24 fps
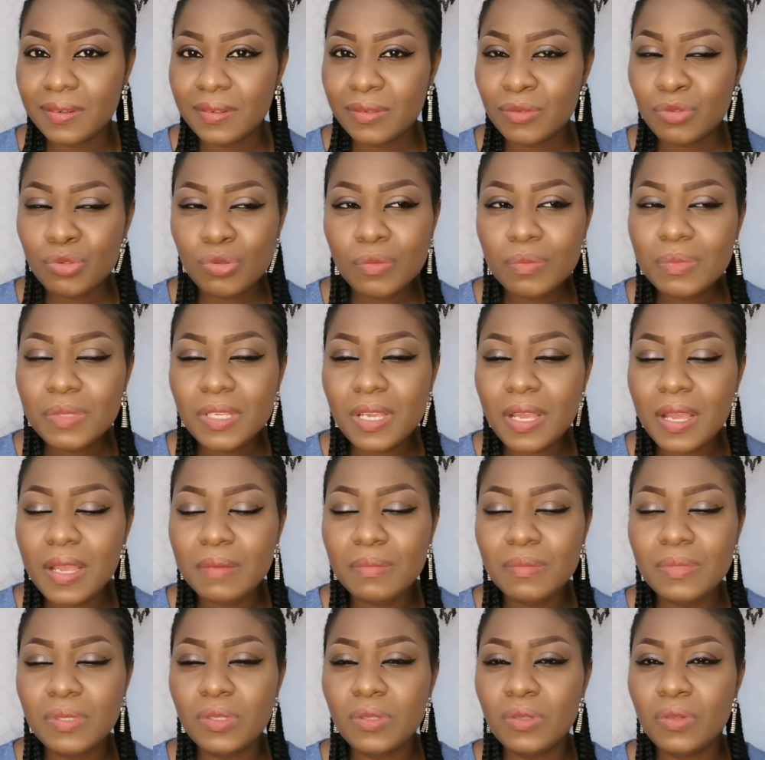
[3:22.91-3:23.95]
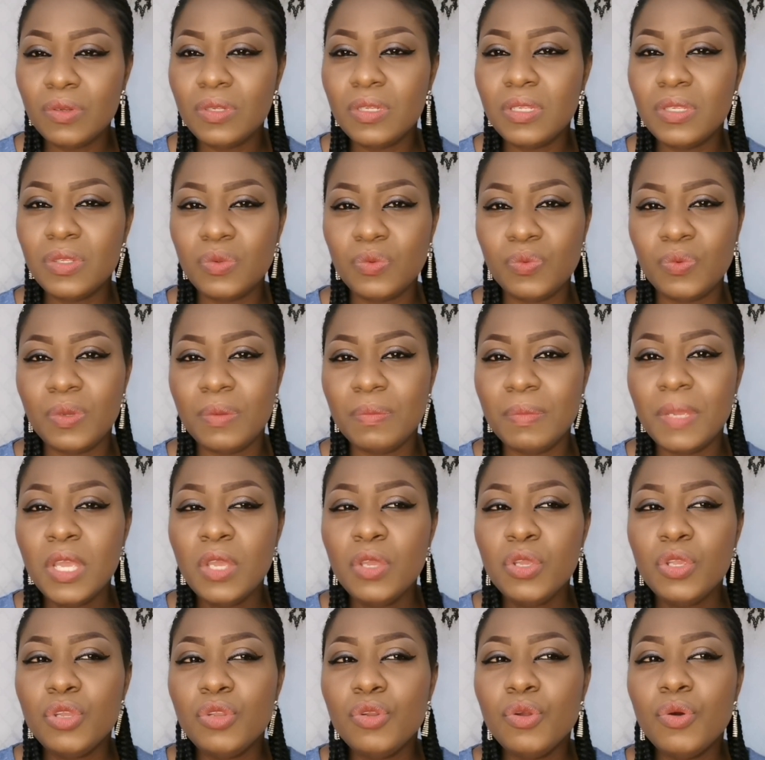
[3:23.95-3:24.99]
Sometimes, these women,
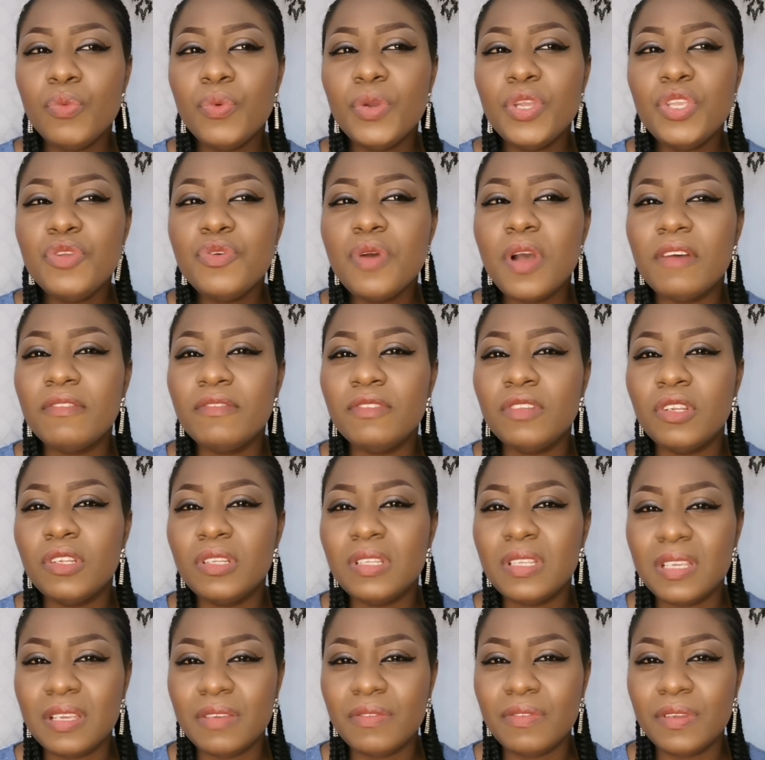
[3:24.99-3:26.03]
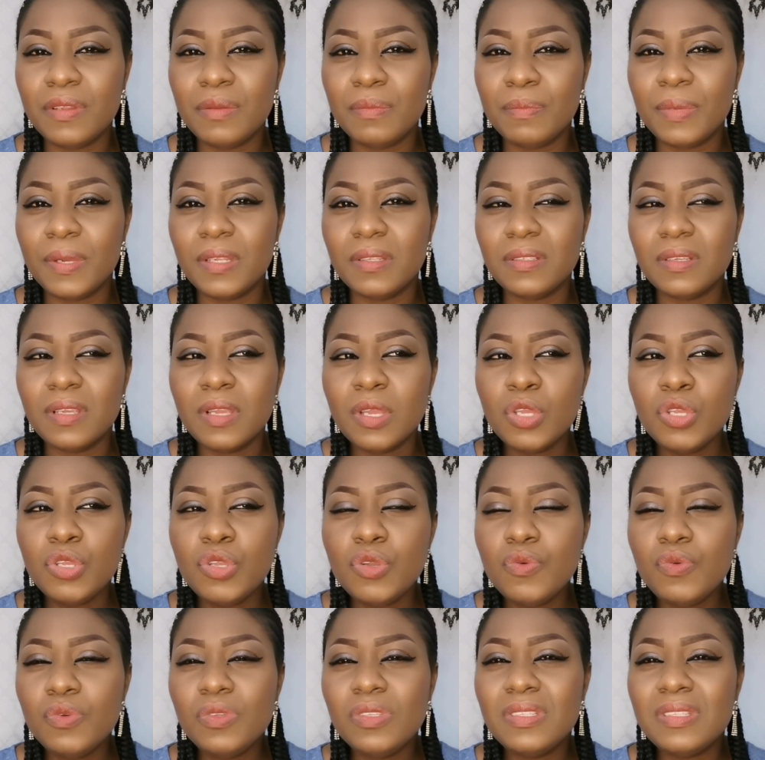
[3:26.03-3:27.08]
when you have not given birth,
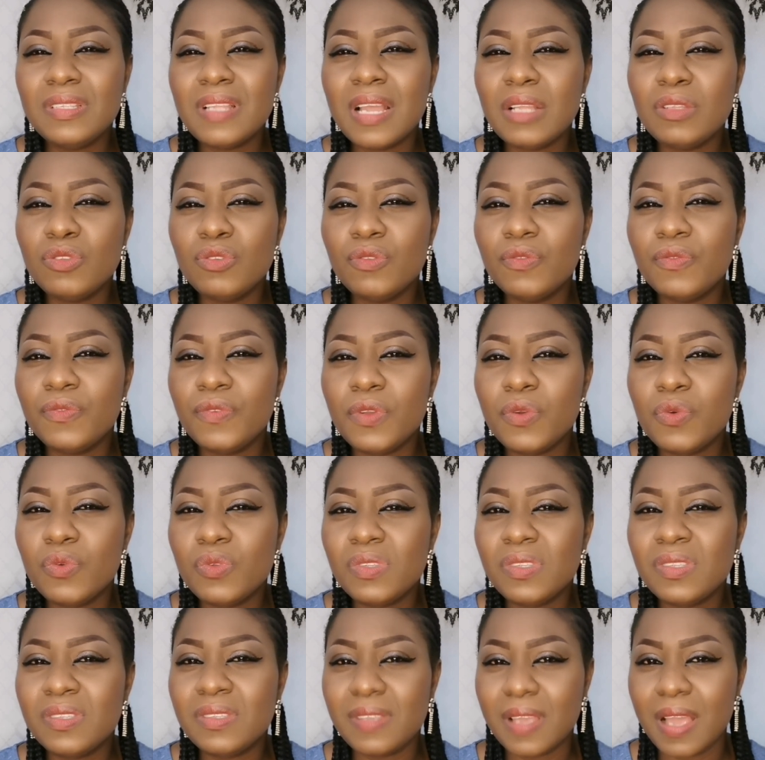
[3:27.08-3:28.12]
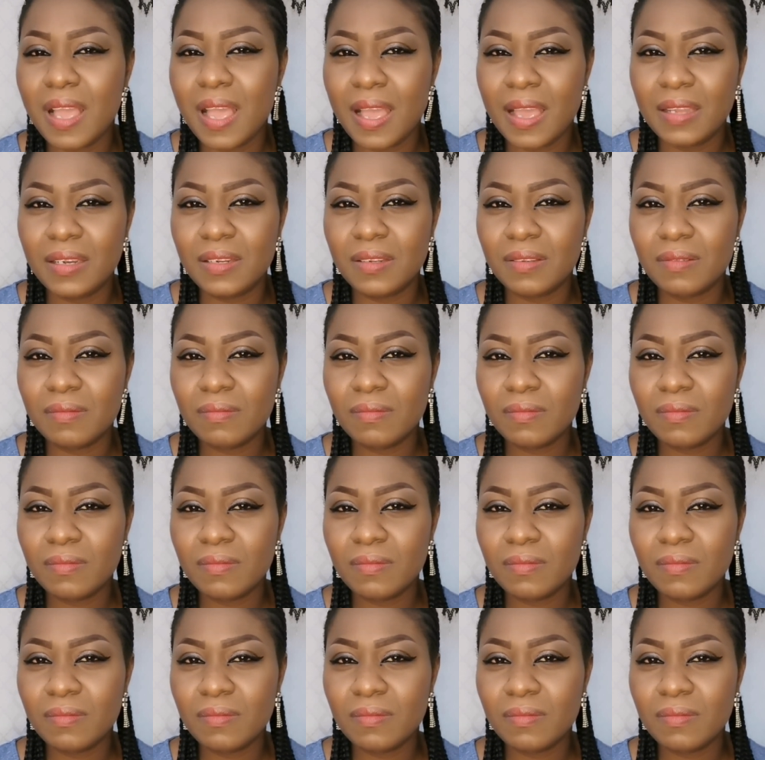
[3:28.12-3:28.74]
you will start to feel sad